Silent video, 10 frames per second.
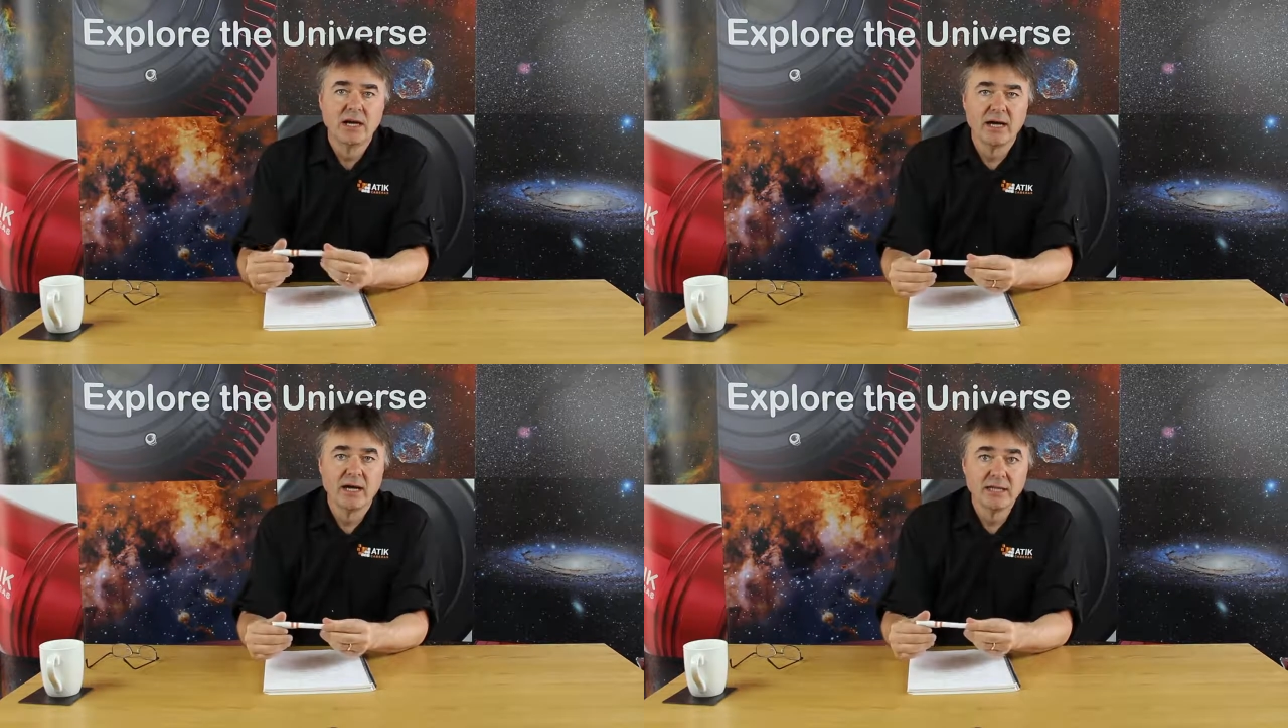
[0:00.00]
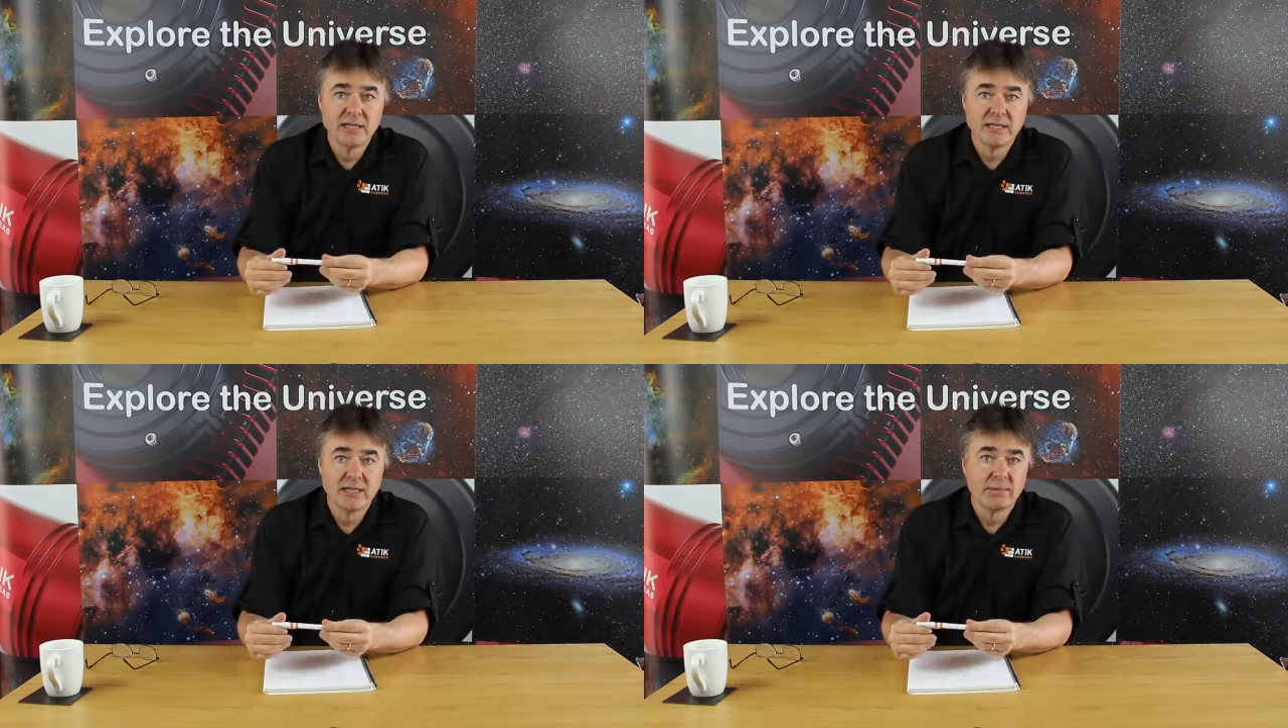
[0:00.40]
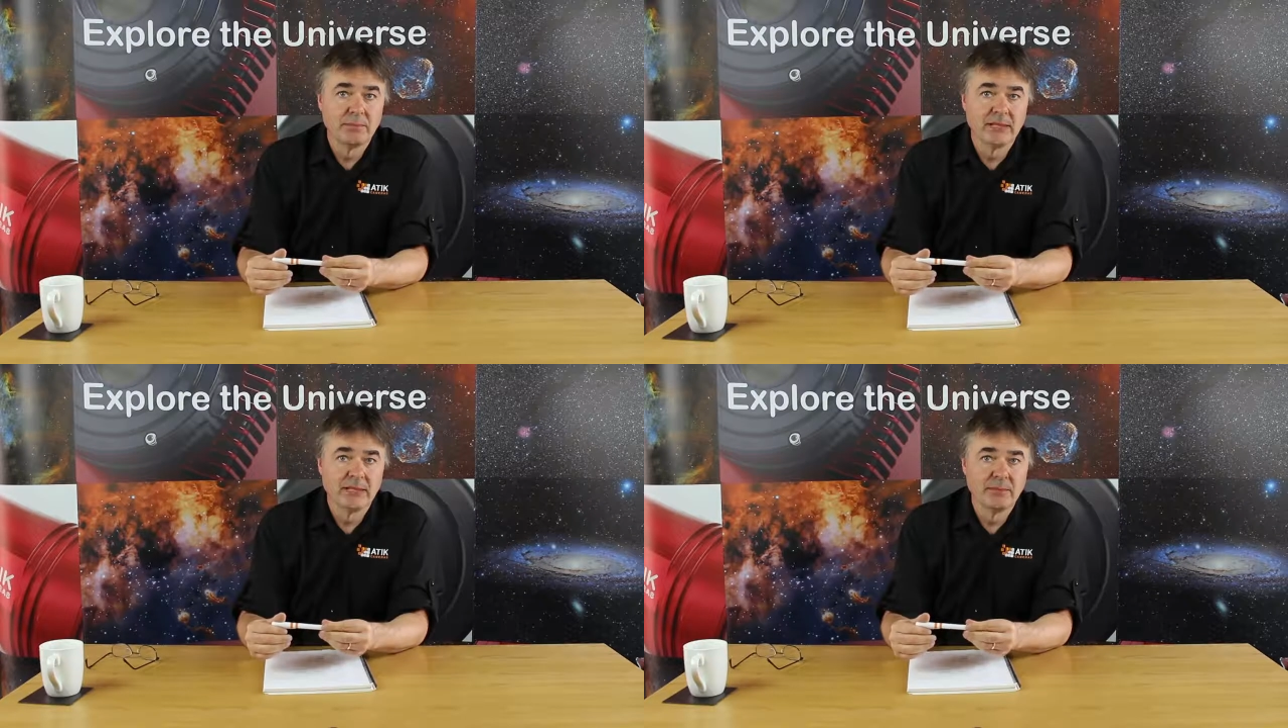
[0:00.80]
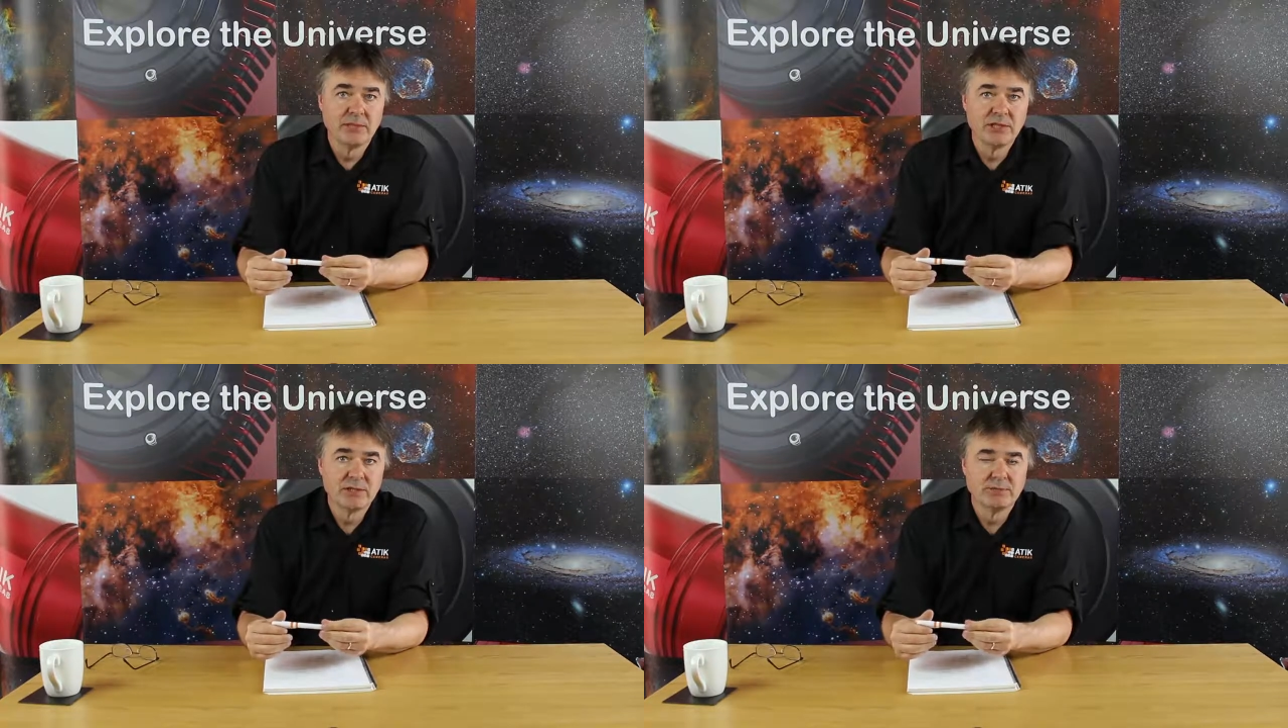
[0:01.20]
undersampling an
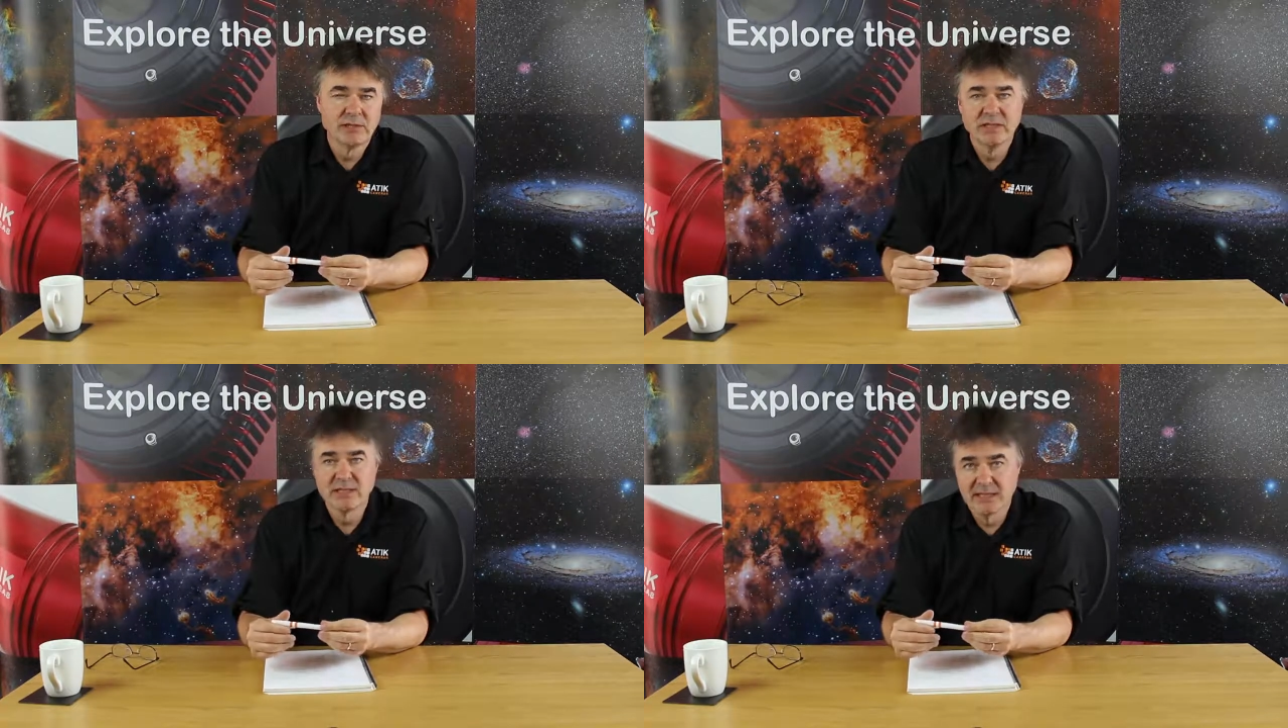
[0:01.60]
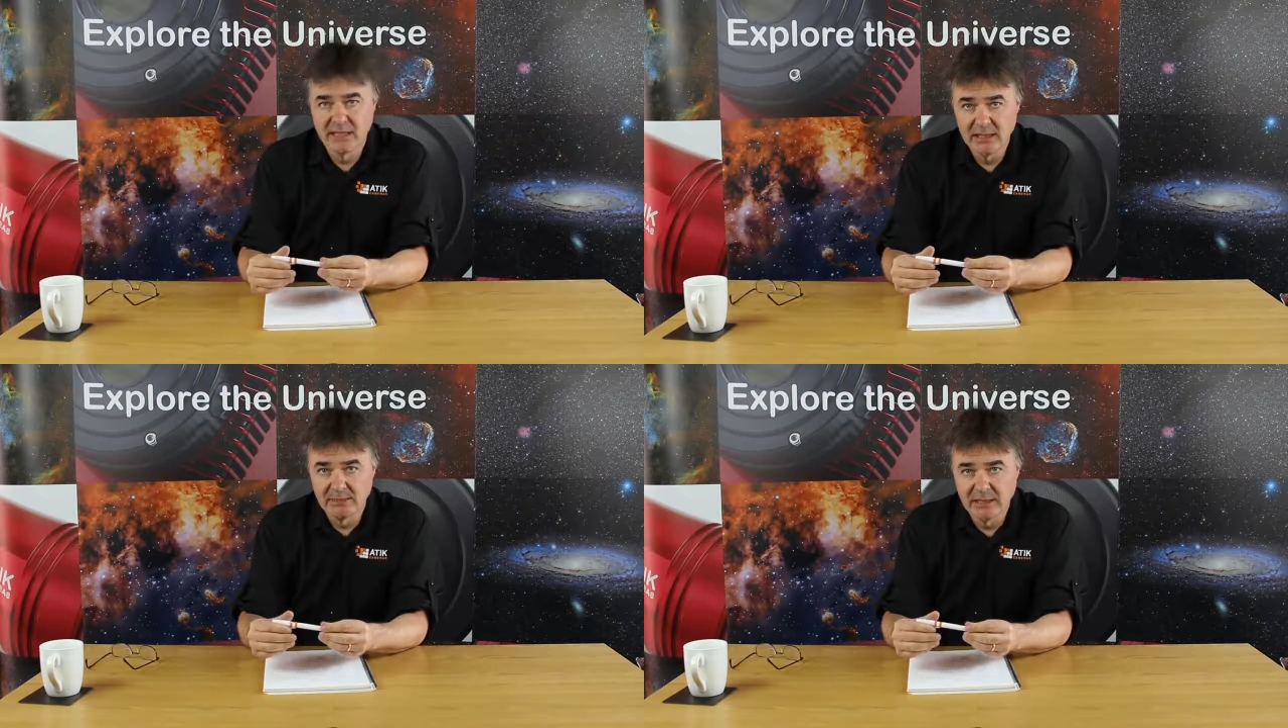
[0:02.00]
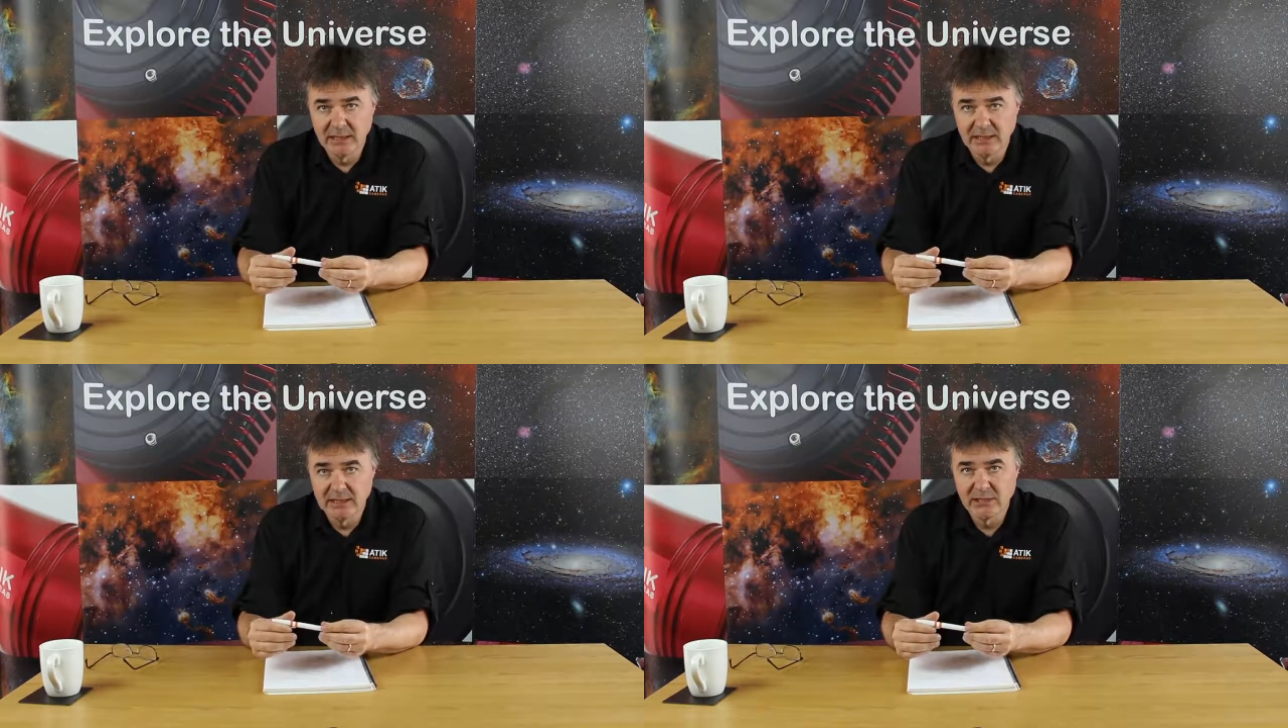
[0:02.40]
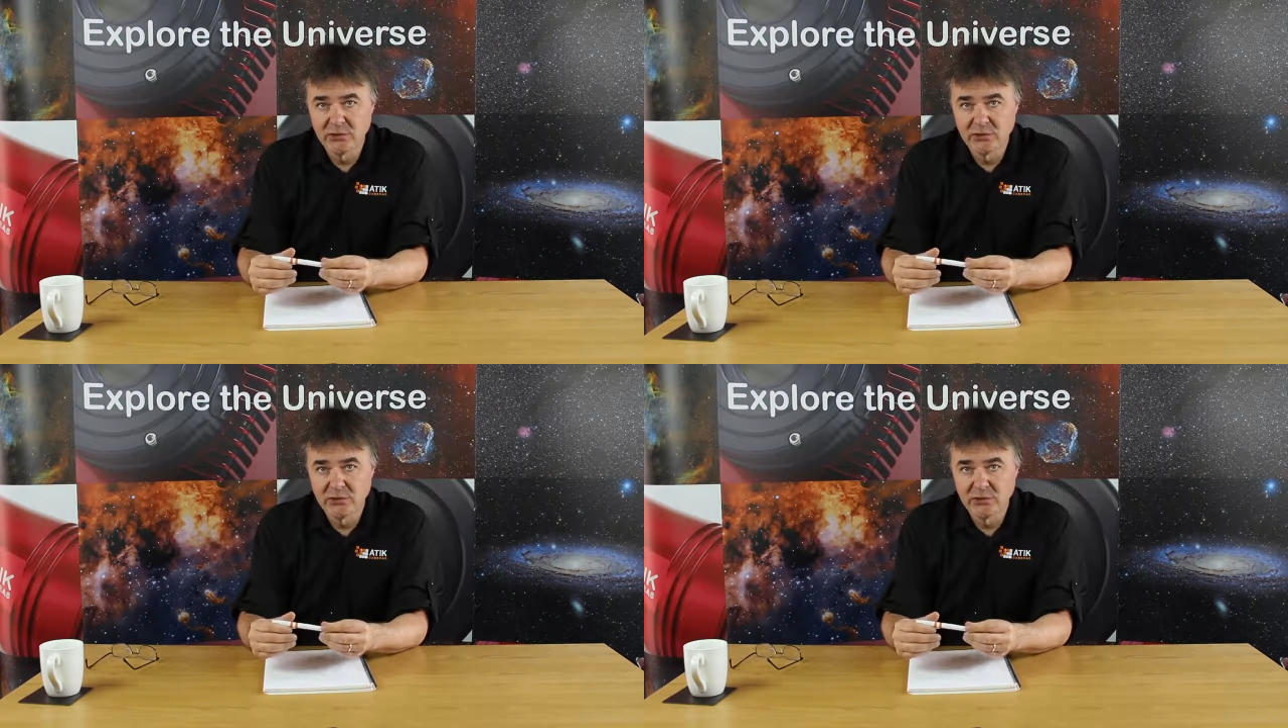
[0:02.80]
image and the stars may start